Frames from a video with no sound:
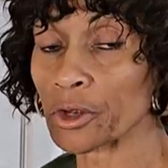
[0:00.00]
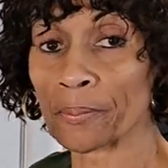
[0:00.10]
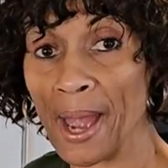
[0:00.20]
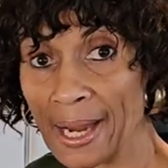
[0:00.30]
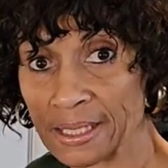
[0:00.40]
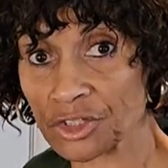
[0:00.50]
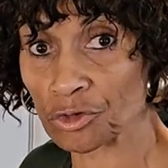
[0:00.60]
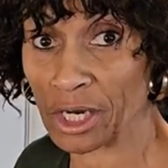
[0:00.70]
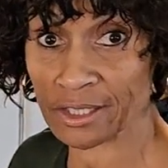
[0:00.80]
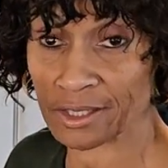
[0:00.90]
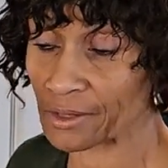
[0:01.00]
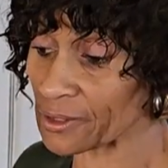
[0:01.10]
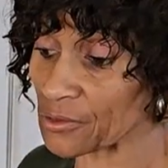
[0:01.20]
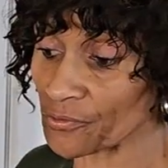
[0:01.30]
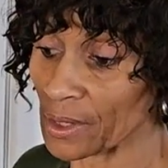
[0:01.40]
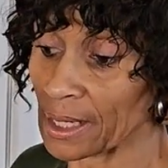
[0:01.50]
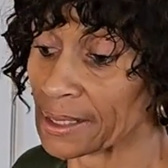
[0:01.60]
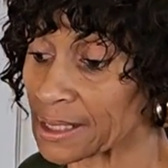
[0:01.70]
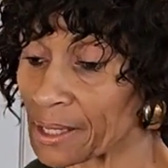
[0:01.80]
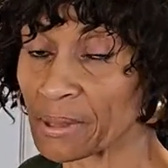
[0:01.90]
your package direction. If it's
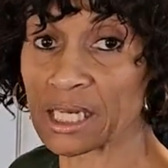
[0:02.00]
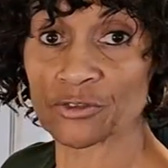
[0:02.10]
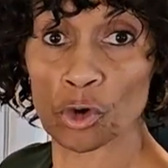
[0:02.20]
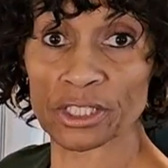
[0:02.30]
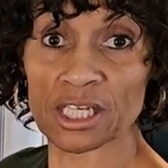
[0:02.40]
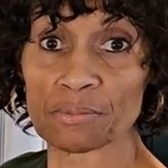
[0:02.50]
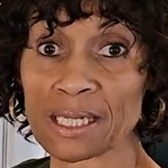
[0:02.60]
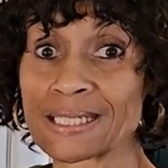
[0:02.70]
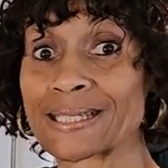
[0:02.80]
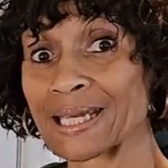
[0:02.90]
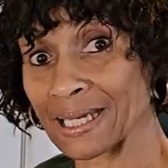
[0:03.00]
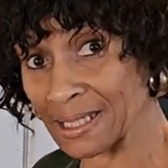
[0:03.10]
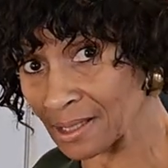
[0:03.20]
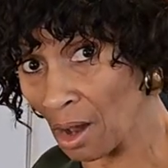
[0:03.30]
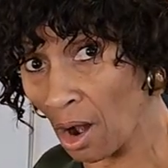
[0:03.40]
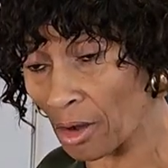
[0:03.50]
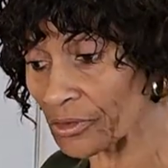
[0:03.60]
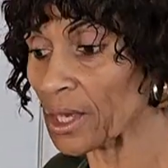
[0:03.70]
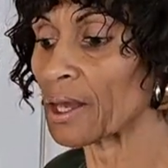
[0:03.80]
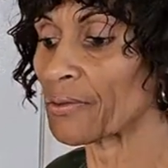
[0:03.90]
10 minutes, 14 minutes to get it
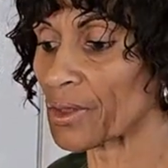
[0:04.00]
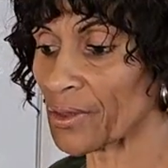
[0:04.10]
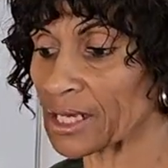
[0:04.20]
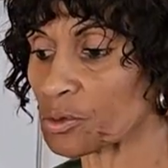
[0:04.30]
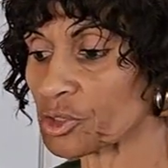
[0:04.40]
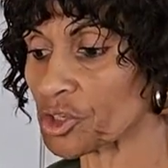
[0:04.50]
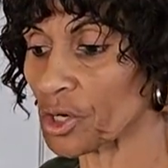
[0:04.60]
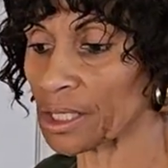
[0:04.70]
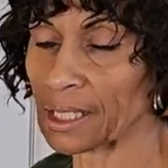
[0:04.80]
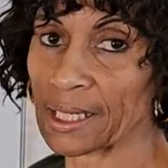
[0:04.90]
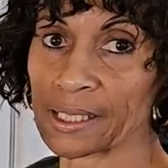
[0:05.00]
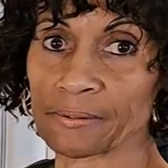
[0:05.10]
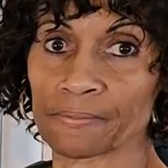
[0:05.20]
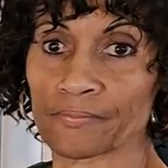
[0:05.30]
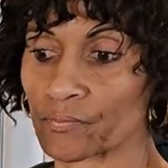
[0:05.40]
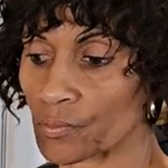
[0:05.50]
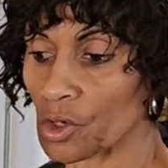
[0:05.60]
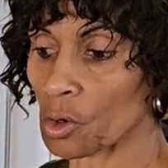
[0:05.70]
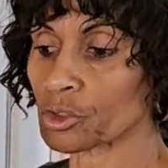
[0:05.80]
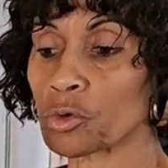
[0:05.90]
soft, then that's what you're going to let it
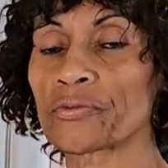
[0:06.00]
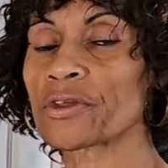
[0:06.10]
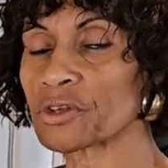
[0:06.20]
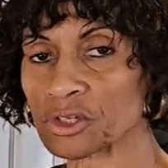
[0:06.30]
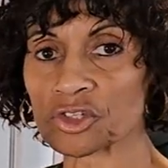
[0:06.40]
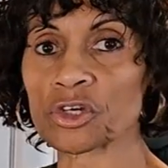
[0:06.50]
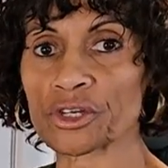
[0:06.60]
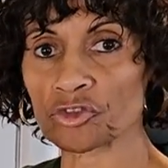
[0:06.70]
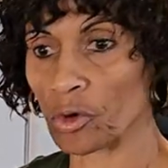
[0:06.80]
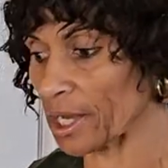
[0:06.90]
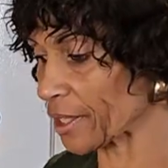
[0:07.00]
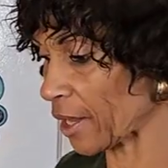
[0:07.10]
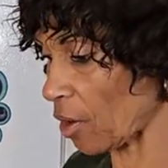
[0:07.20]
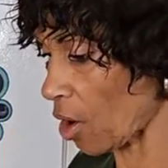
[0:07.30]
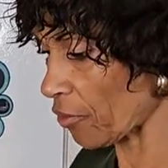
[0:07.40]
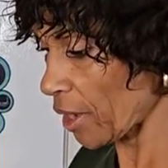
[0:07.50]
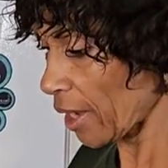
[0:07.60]
go to. And then you're just going to drain that off.